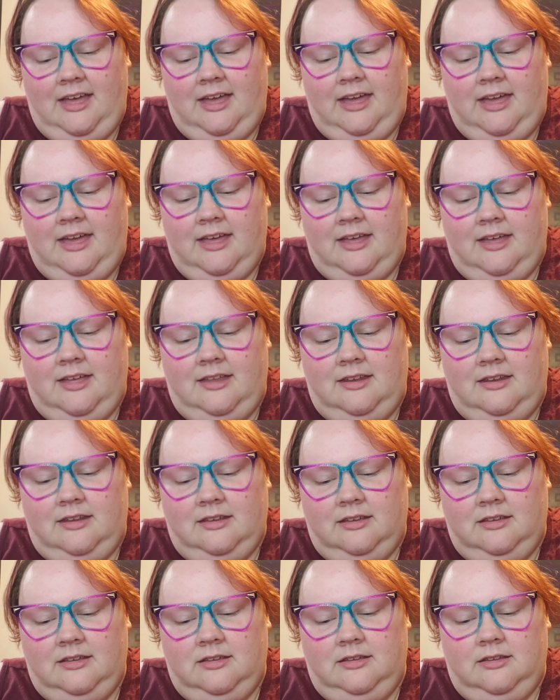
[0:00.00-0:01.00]

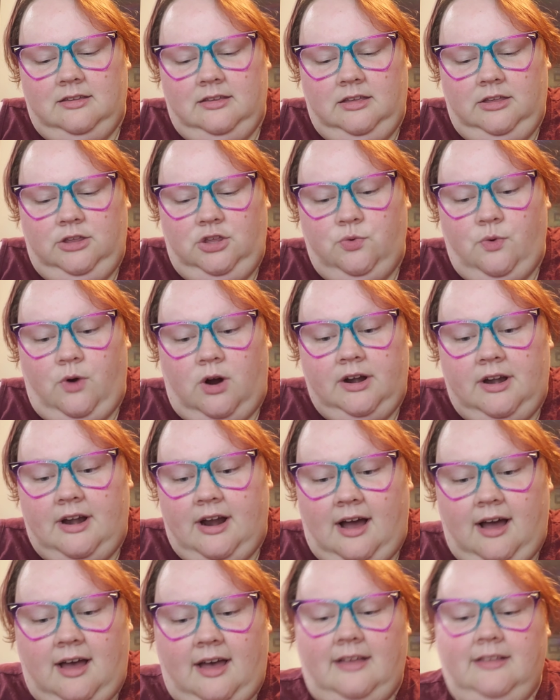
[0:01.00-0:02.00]
And you are
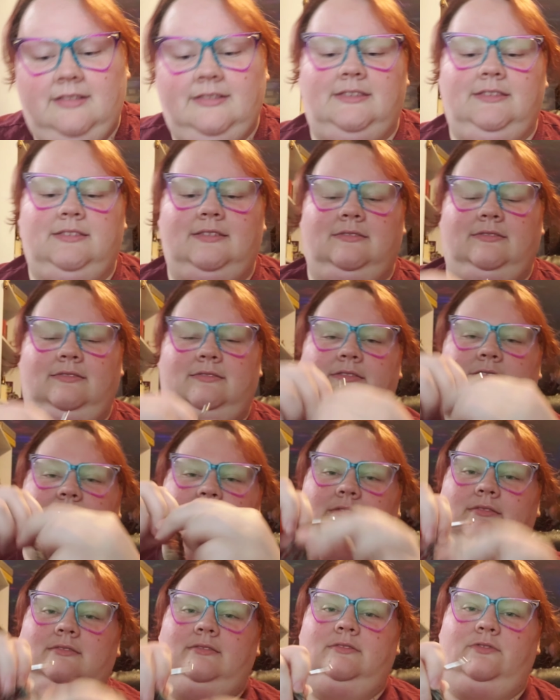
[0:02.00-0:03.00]
not
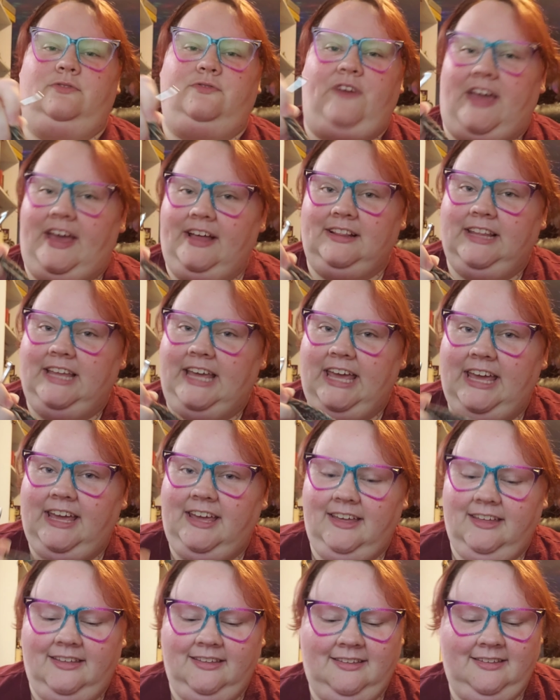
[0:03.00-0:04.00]

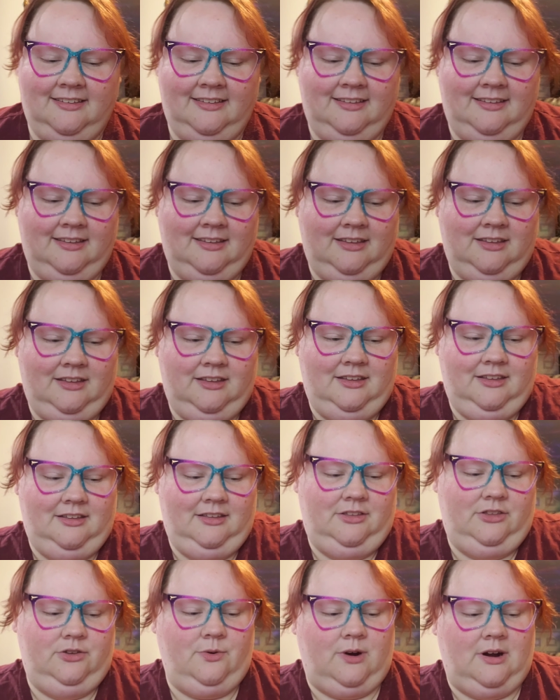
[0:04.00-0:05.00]
failing.
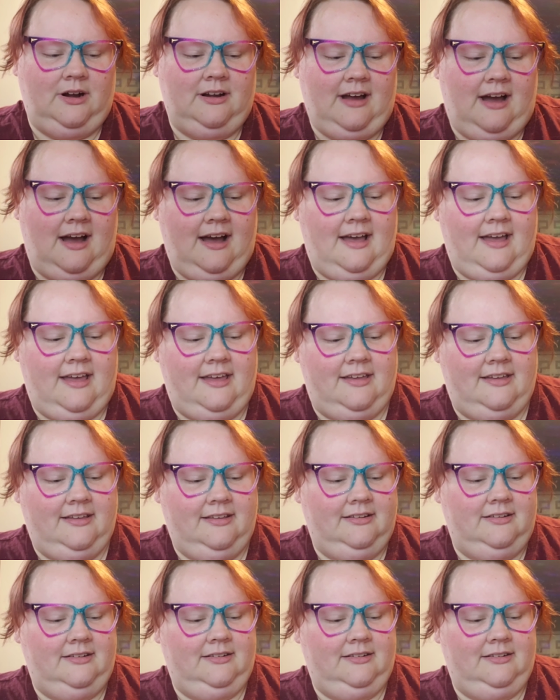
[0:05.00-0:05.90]
You are not